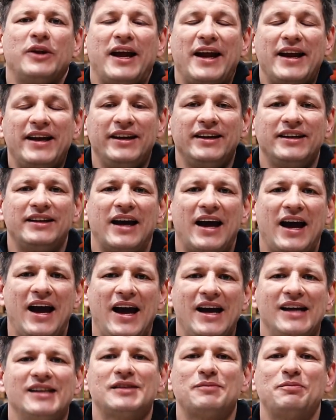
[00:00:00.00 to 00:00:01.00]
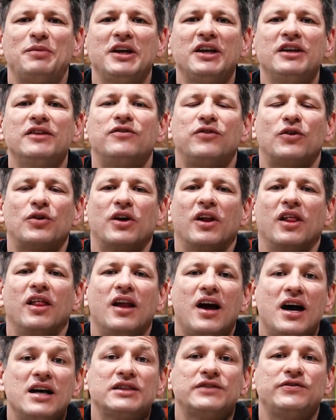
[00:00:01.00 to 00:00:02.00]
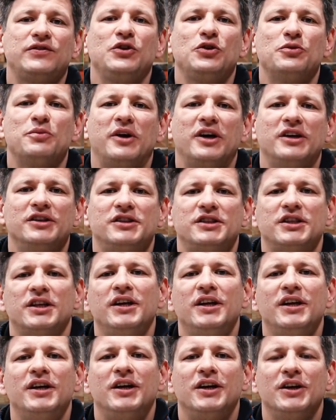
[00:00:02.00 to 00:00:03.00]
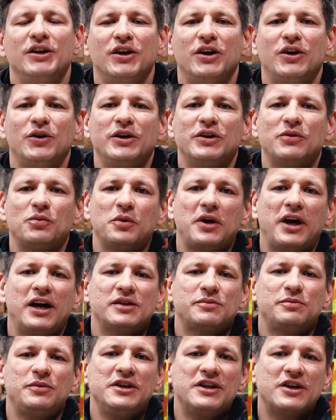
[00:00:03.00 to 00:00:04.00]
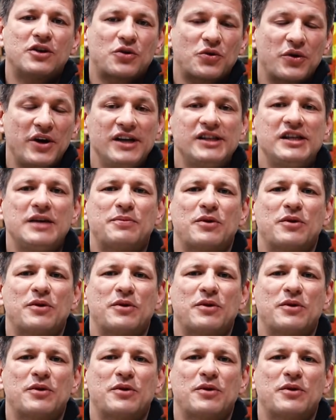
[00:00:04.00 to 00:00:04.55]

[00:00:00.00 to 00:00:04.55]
and it has been for the last few months. It has been crazy